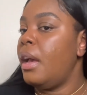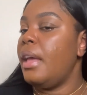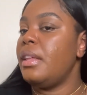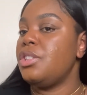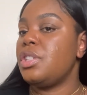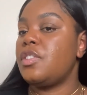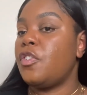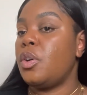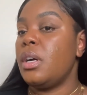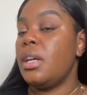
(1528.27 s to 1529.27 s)
And then just
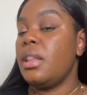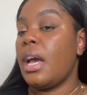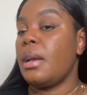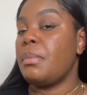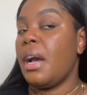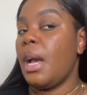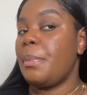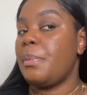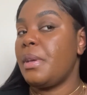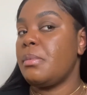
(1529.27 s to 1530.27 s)
for like my
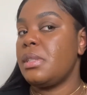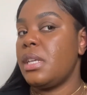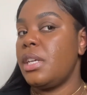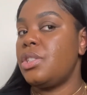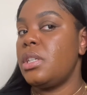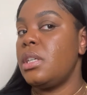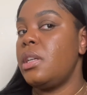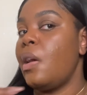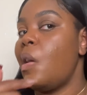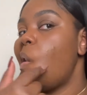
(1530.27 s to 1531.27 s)

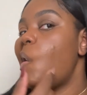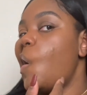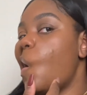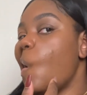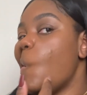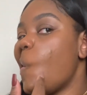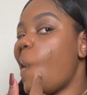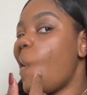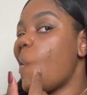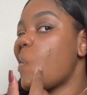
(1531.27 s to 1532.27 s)
hyperpigmentation,
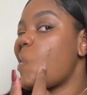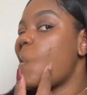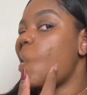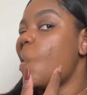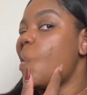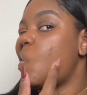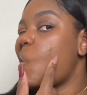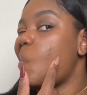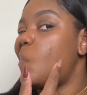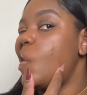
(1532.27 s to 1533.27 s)
I am seeing
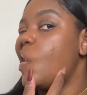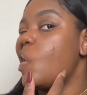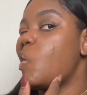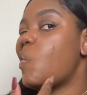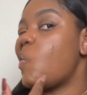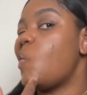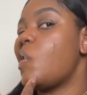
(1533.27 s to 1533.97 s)
some peeking through.